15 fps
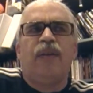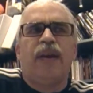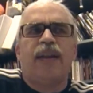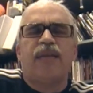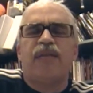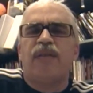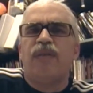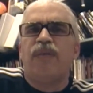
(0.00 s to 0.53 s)
I
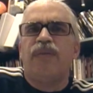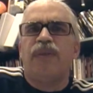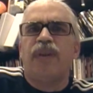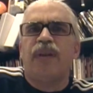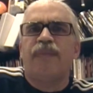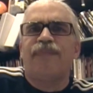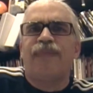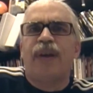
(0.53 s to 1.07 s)
had a
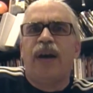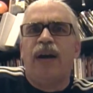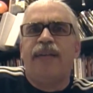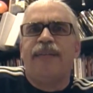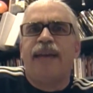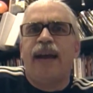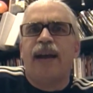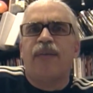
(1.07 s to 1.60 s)
student
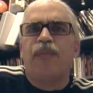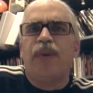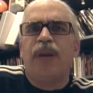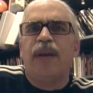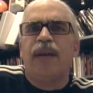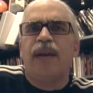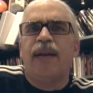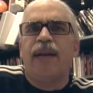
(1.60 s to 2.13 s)
contact
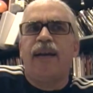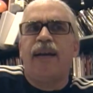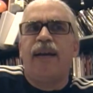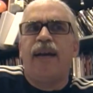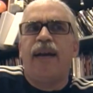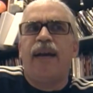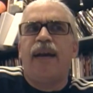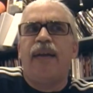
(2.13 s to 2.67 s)
me.
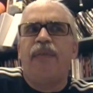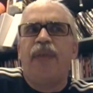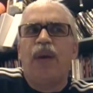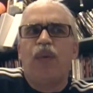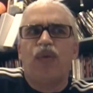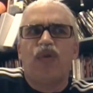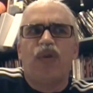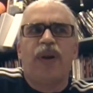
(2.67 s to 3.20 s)

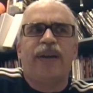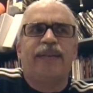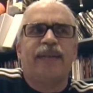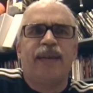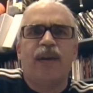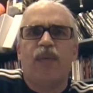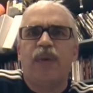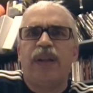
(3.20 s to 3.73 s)
They were trying
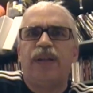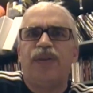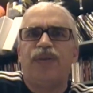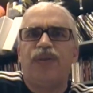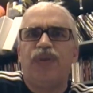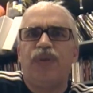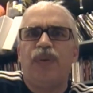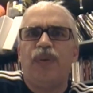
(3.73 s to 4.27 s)
to get ready
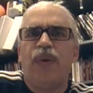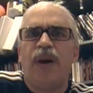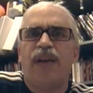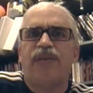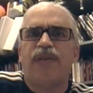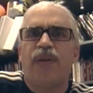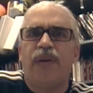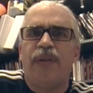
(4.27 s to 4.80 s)
to do
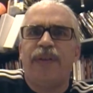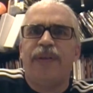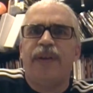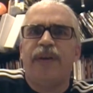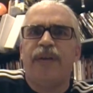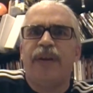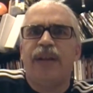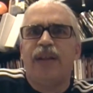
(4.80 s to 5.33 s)
a
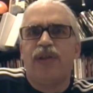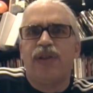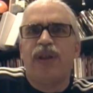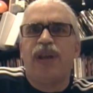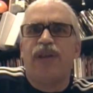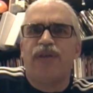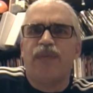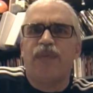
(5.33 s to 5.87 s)
solitary
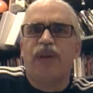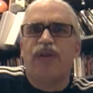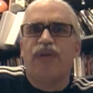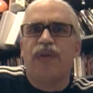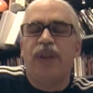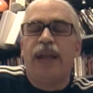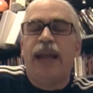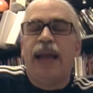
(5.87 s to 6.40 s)
initiation
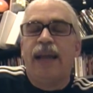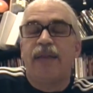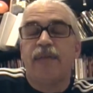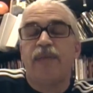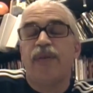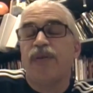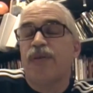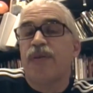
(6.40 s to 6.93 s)
ritual. I had
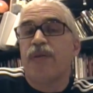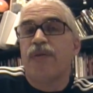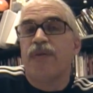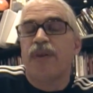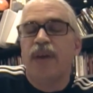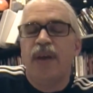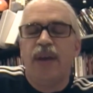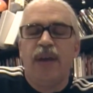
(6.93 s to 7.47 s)
some
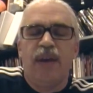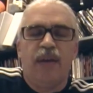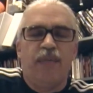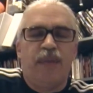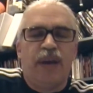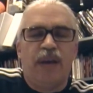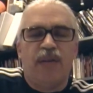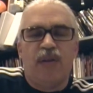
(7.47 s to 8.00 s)
concerns
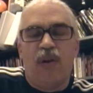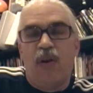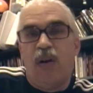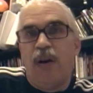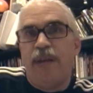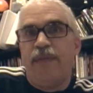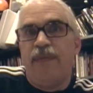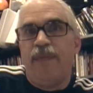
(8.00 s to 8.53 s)
because
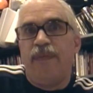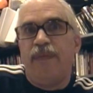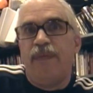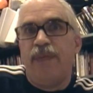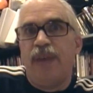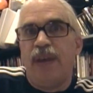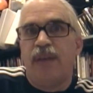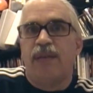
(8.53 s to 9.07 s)
on
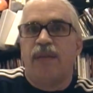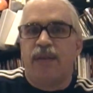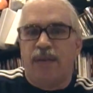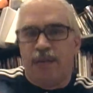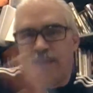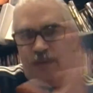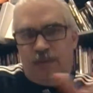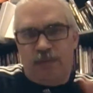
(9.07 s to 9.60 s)

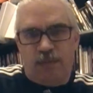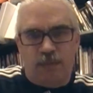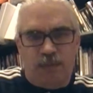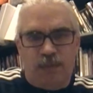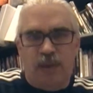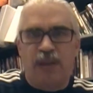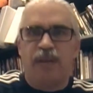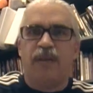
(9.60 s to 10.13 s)
this
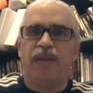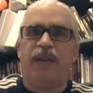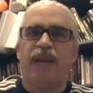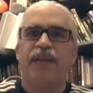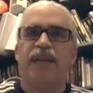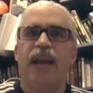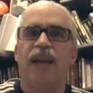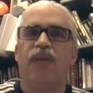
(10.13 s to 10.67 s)
list that
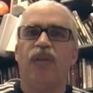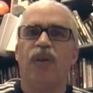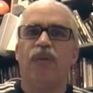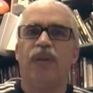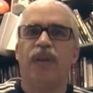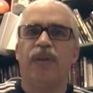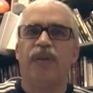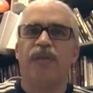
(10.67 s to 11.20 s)
they
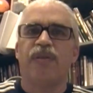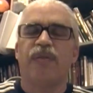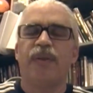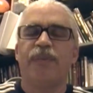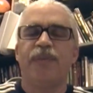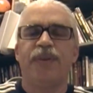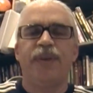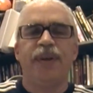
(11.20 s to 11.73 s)
downloaded, the
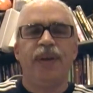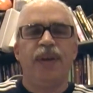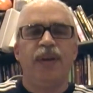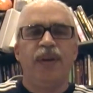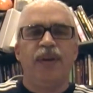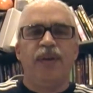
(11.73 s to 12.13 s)
script,